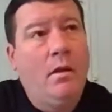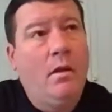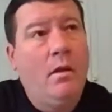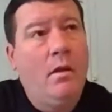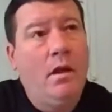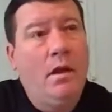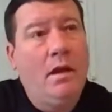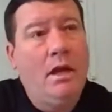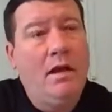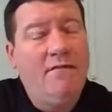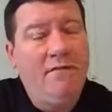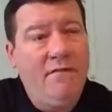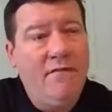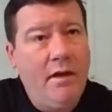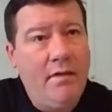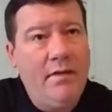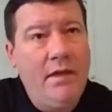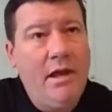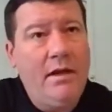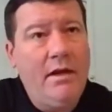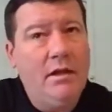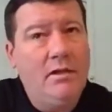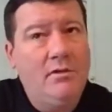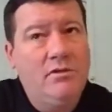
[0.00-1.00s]
and I found
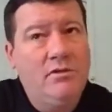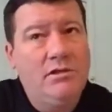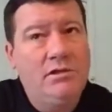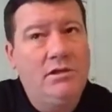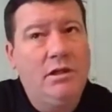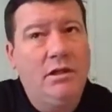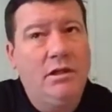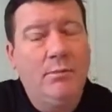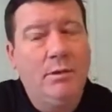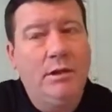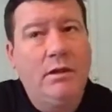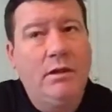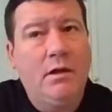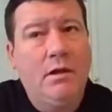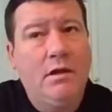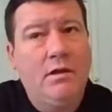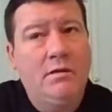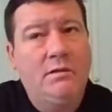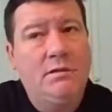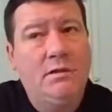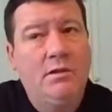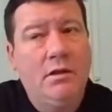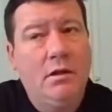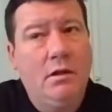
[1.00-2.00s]
that interesting
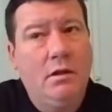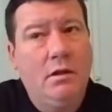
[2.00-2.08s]
because